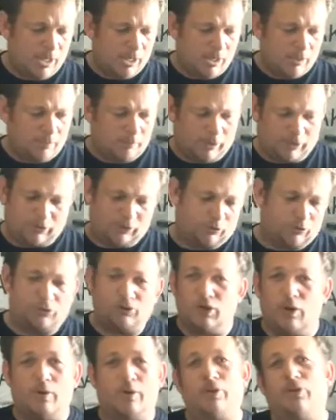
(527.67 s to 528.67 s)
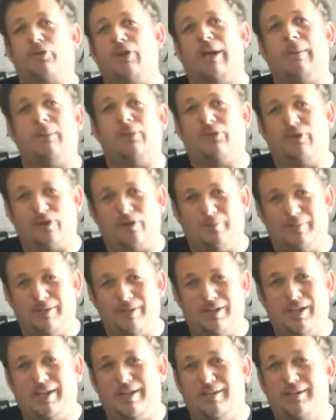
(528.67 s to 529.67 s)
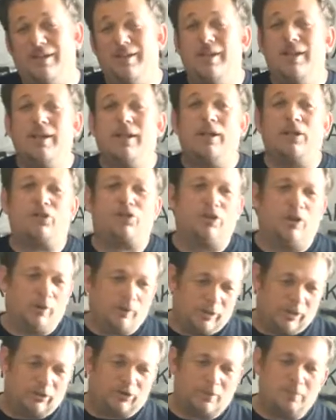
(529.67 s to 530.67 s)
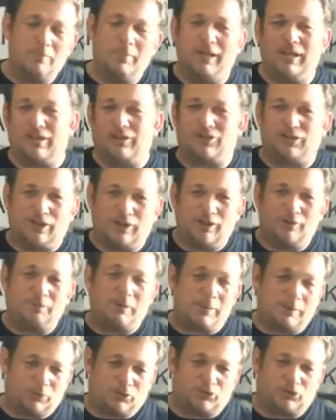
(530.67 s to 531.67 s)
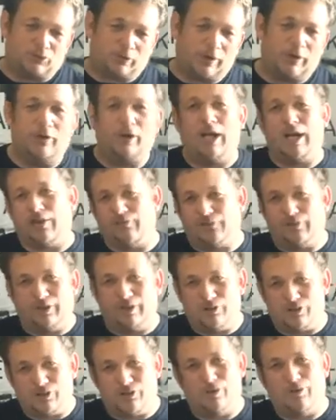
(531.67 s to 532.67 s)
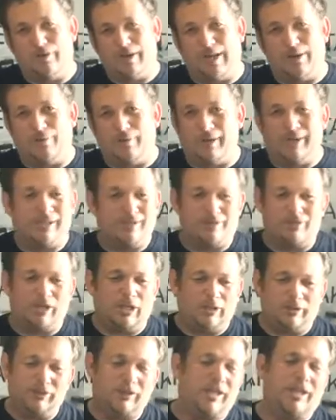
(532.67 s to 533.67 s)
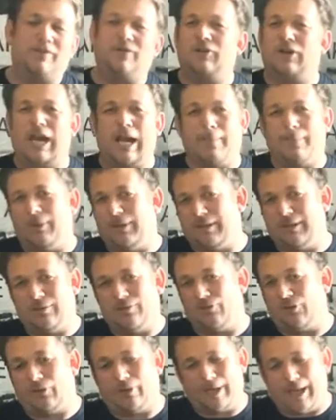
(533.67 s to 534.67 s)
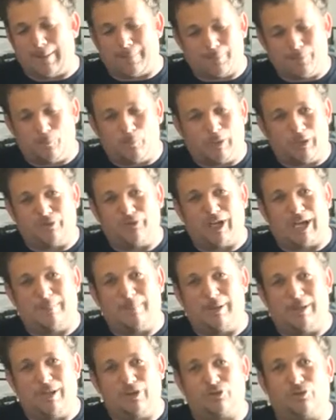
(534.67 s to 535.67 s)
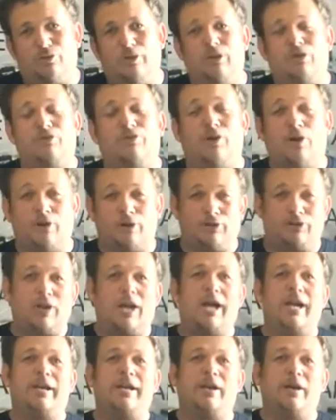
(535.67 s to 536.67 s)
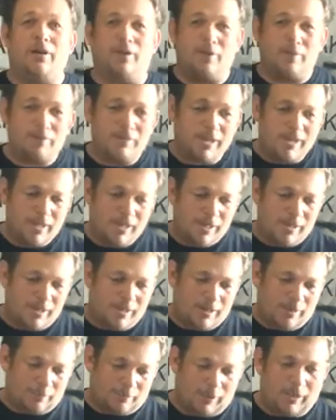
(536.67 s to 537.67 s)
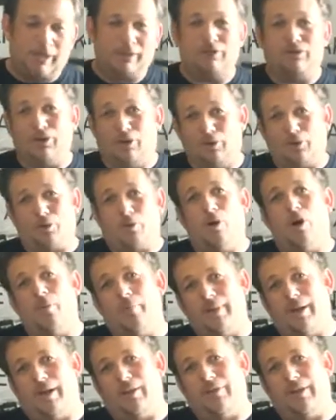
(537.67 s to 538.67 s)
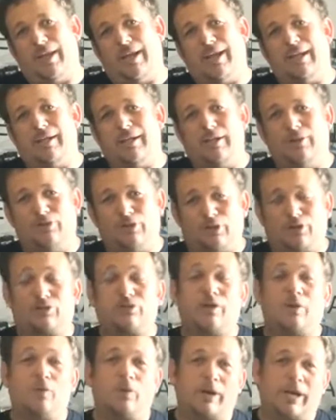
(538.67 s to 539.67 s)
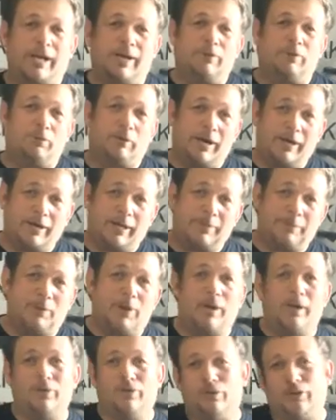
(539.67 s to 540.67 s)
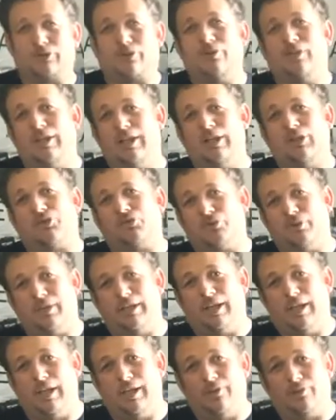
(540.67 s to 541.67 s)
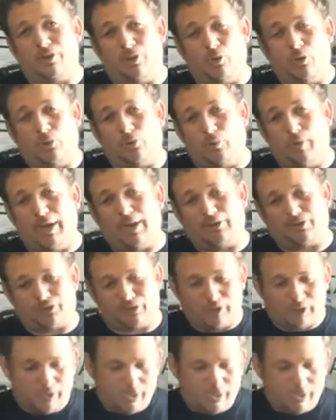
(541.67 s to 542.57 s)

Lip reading: but there is no other time it's ever been done. So it is a myth of people squaring off and shooting that way. It never happened. It's only happened one time in history, as far as I know. But don't quote me on that. It's just from what I've read up on and looked in the history of the Old West.